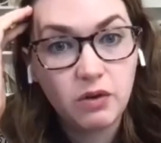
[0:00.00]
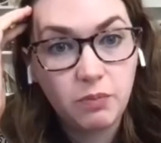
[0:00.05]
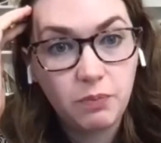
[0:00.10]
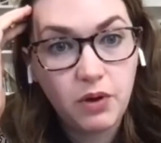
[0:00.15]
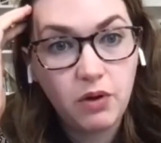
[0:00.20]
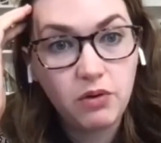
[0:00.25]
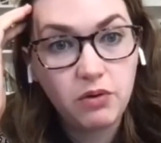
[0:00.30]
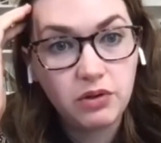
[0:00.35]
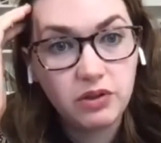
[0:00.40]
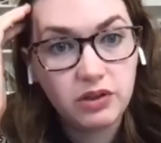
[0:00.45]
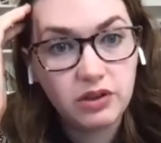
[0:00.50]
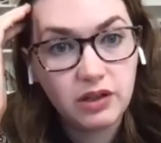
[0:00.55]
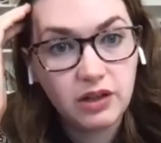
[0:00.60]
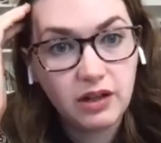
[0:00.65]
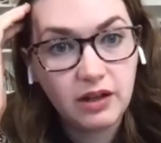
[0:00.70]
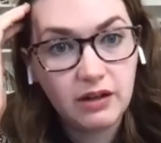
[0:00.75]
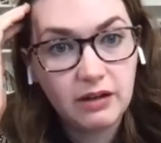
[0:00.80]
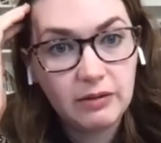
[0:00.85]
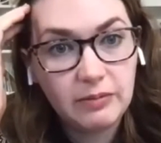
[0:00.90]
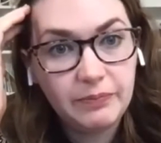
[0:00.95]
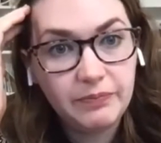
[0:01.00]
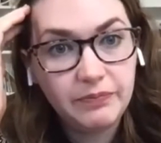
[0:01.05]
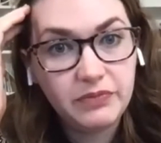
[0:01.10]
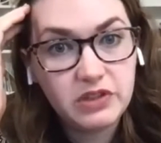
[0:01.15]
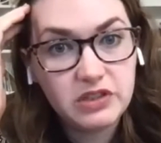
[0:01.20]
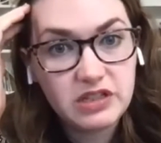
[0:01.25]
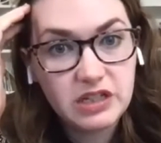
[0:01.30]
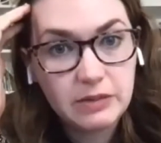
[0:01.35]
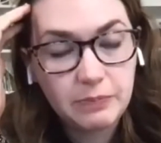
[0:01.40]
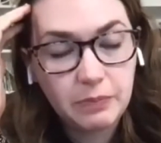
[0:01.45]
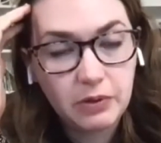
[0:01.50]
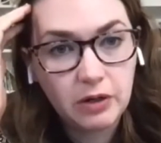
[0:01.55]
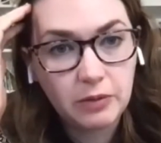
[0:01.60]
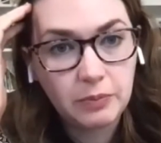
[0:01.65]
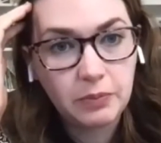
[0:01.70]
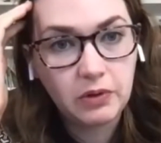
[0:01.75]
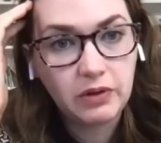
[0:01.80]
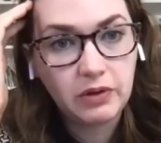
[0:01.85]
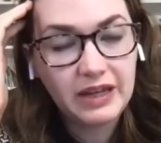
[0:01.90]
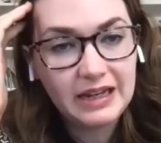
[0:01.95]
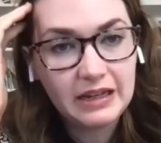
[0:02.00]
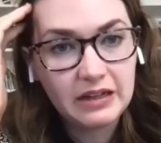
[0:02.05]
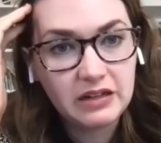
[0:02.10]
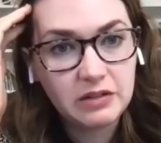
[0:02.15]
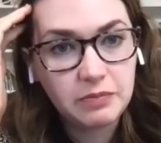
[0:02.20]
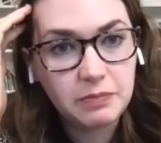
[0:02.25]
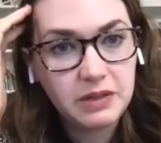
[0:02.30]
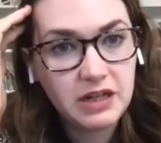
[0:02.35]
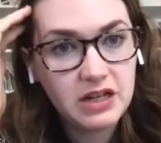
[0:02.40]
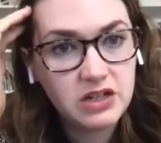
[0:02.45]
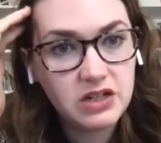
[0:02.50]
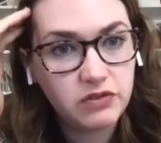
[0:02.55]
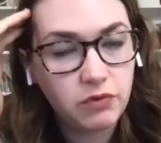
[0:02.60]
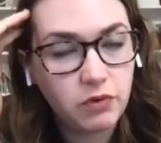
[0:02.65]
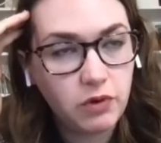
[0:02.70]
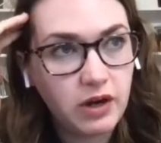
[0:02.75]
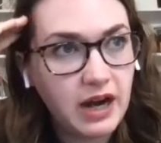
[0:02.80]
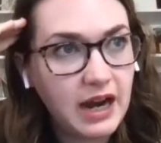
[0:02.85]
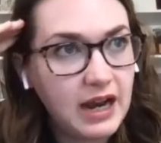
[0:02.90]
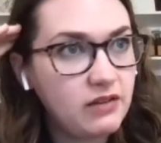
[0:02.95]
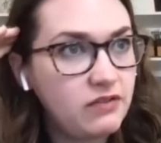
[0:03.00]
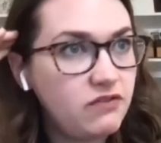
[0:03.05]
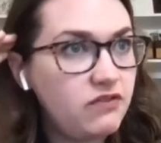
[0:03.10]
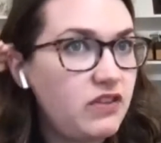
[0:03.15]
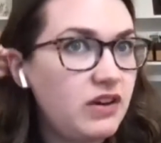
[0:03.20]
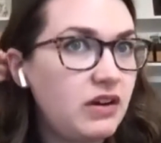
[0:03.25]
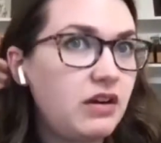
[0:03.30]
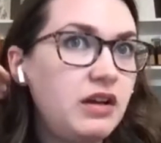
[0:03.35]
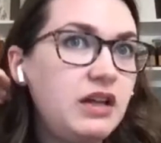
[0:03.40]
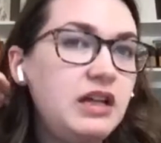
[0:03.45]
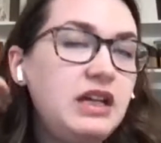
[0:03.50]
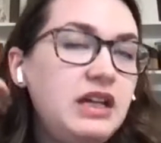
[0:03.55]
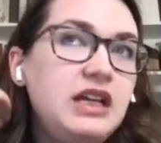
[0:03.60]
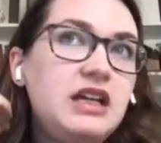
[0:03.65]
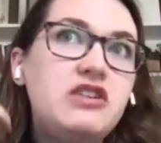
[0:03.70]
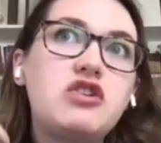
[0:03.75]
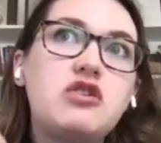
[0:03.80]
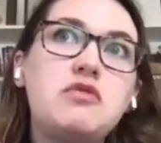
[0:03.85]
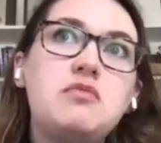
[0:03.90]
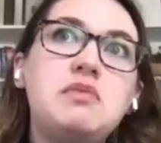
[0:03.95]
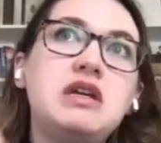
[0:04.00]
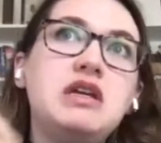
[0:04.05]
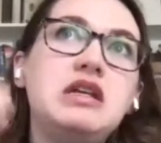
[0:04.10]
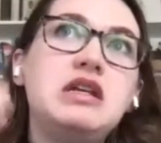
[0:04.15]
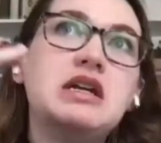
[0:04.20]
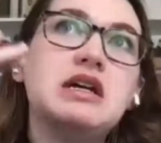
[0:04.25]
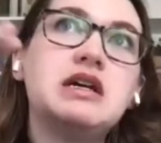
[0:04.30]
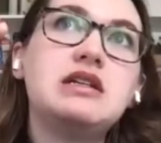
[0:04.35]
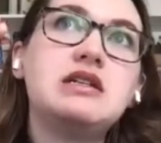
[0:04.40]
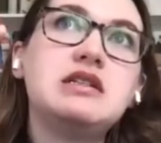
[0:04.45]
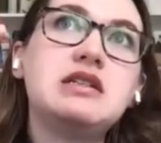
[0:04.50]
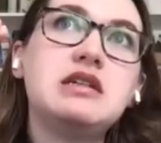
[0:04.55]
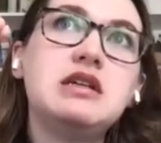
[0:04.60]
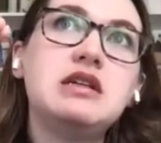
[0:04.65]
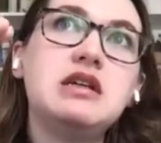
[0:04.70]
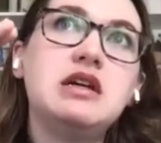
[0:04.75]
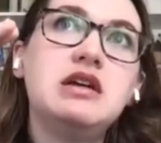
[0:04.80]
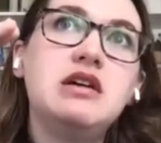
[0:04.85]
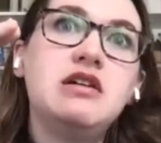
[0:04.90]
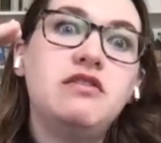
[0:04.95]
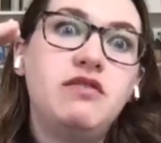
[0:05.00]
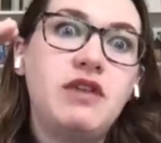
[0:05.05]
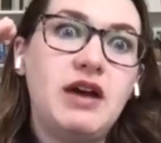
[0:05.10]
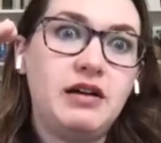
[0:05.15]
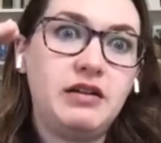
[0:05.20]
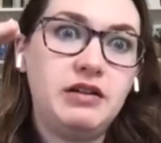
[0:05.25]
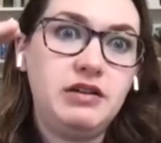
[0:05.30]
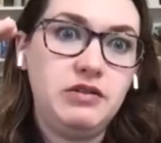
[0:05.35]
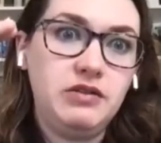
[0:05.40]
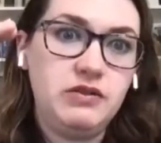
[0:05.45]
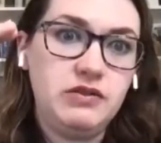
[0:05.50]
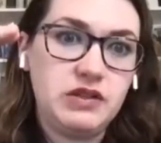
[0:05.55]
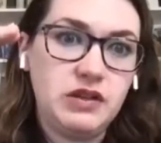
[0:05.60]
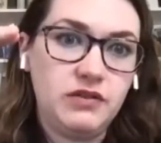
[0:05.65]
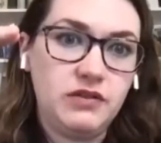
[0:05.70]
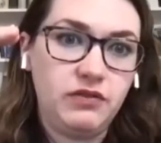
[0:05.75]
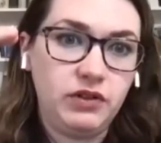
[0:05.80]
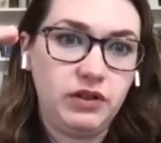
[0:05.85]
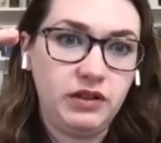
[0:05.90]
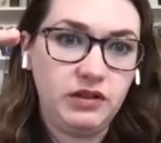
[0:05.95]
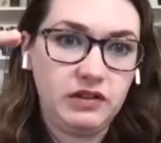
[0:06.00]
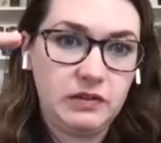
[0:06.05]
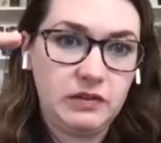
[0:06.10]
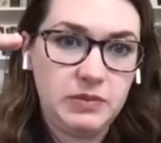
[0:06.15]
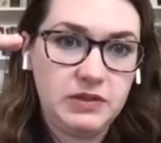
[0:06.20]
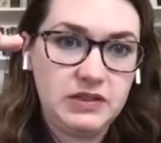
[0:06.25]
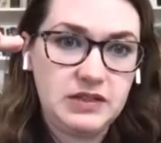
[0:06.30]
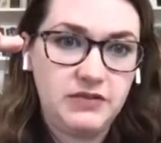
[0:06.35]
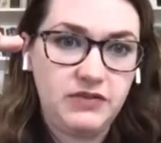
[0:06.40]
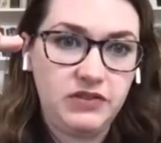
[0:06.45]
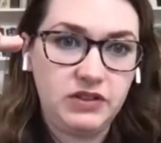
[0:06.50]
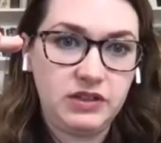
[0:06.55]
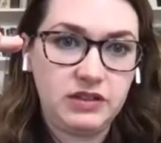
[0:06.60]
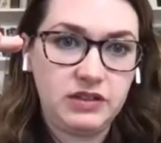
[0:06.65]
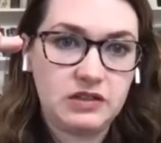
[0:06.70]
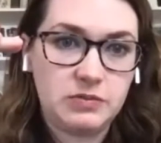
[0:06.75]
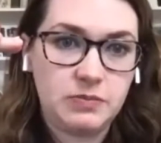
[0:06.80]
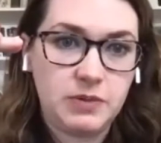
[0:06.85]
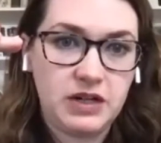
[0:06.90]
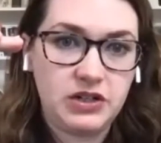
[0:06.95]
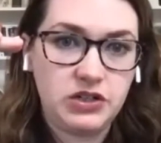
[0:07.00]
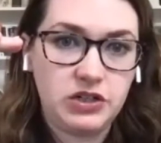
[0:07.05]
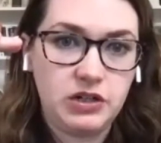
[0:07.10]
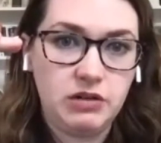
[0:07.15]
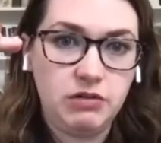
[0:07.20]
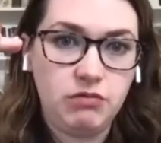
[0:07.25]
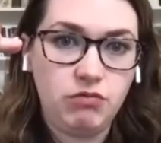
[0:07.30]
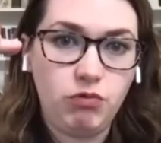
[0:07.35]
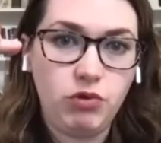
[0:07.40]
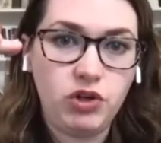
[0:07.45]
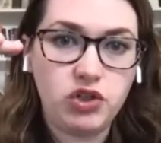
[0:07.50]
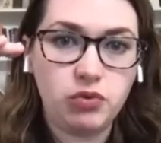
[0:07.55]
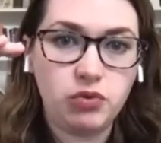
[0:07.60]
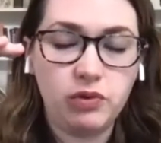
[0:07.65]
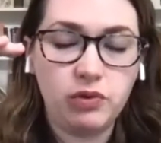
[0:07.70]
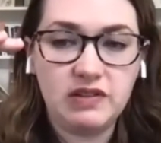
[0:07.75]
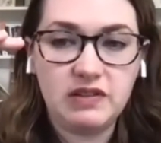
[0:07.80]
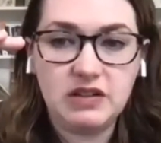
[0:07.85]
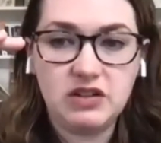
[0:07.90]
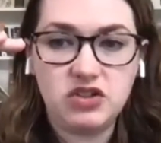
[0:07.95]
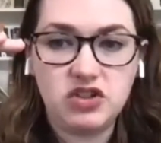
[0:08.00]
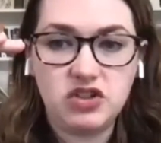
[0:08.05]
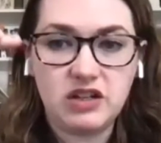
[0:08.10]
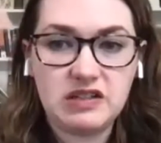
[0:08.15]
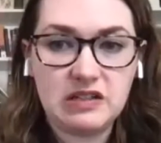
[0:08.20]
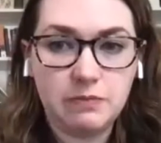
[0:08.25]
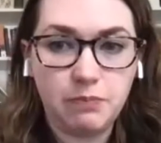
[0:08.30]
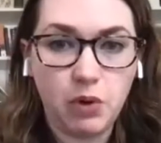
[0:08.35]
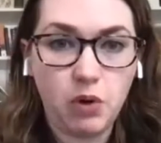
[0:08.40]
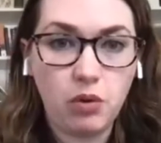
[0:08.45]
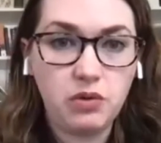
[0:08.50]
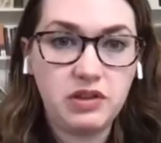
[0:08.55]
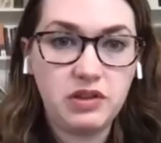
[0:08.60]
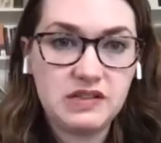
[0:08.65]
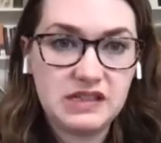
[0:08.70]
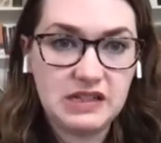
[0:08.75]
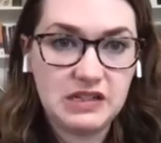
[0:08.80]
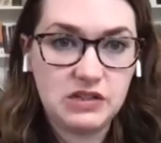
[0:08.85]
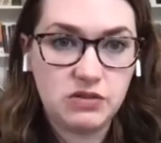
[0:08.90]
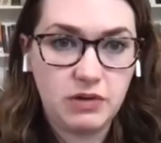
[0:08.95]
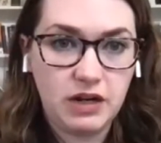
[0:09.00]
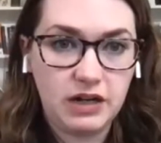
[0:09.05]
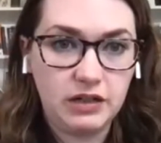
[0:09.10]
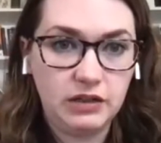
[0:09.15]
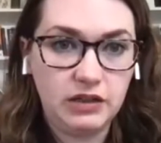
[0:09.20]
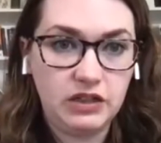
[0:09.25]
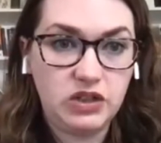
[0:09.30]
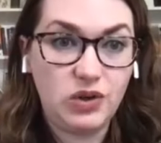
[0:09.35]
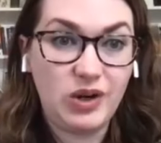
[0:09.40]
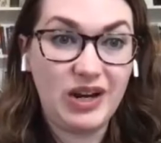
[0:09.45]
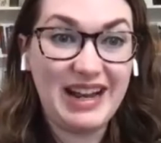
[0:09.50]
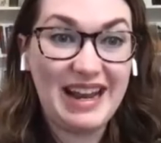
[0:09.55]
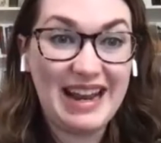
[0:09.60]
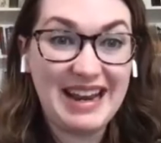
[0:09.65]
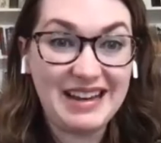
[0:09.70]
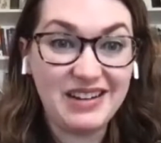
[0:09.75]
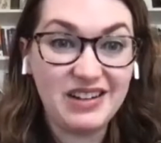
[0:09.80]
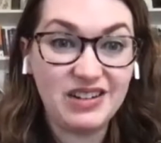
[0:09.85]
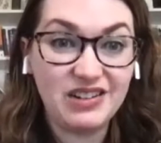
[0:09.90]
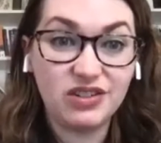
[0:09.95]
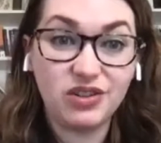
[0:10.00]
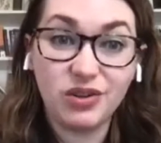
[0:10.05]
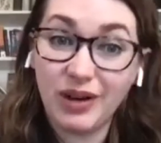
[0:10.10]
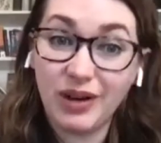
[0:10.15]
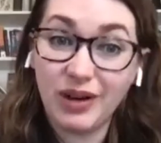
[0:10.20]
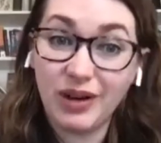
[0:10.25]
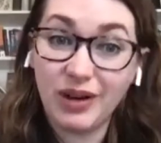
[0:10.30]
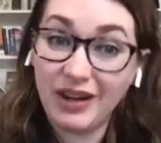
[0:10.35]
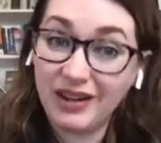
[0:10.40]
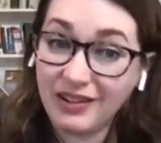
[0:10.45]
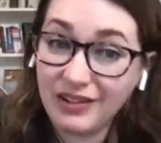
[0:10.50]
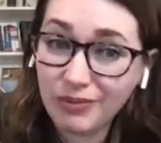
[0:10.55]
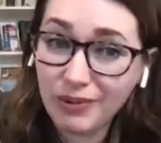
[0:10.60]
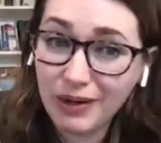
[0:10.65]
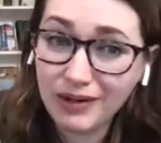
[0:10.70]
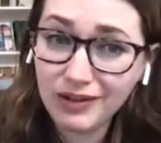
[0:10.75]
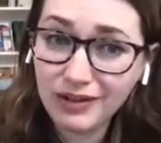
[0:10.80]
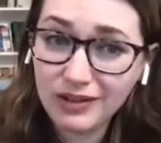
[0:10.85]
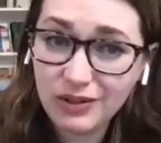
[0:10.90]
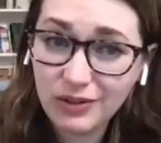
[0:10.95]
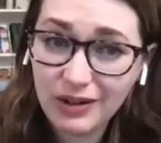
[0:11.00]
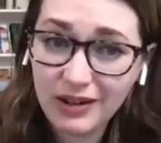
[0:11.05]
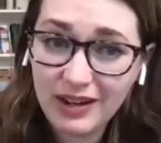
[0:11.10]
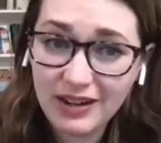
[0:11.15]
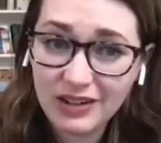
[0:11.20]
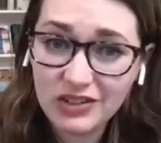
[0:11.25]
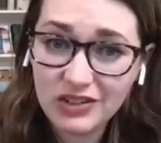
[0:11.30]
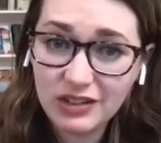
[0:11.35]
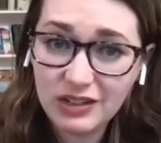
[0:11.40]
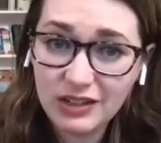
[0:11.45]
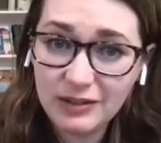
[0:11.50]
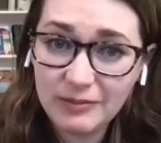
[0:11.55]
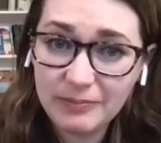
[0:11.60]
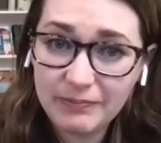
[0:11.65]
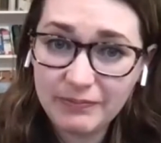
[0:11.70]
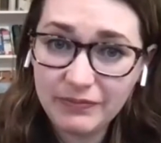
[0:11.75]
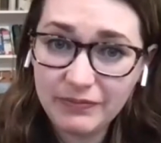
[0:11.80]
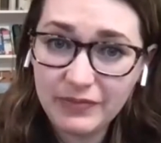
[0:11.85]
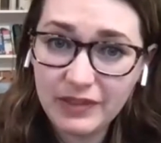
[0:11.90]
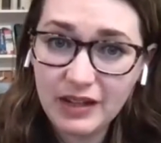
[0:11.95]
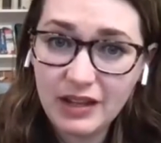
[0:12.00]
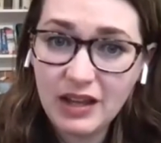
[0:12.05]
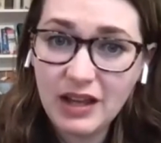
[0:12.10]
So both deep purple and pH4 had very intermediate values of allele specific expression, which would suggest both cis regulatory and trans regulatory actually.